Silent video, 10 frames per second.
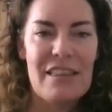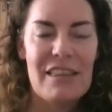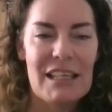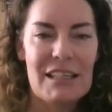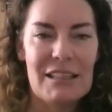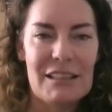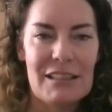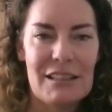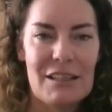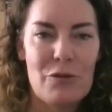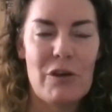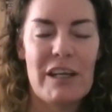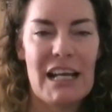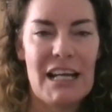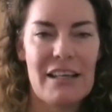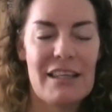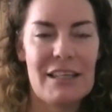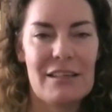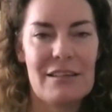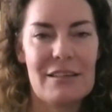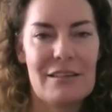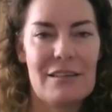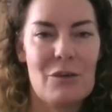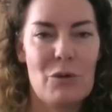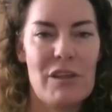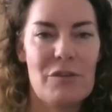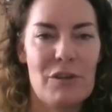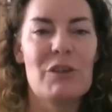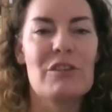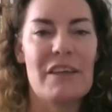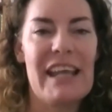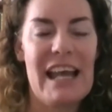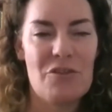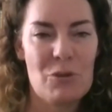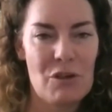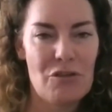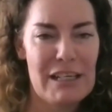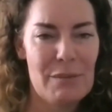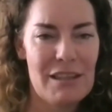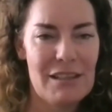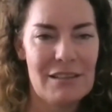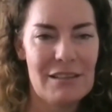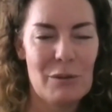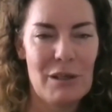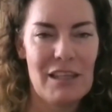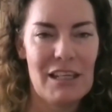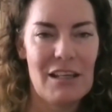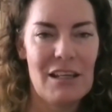then it's very hard then the author feels like they have to agree with it. So I think